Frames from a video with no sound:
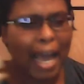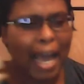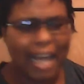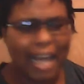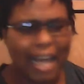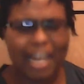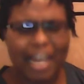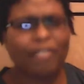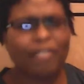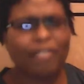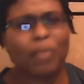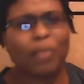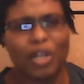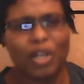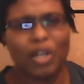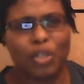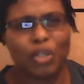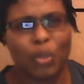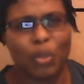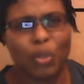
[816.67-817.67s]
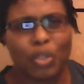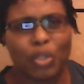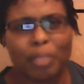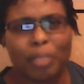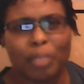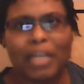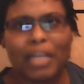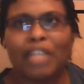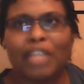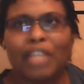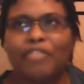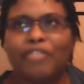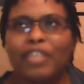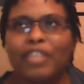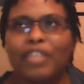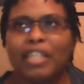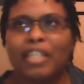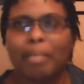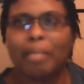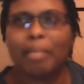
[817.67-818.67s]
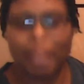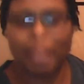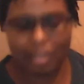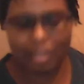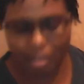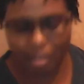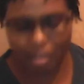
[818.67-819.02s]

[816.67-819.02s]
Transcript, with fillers: And everyone knows sometimes you're feeling a bit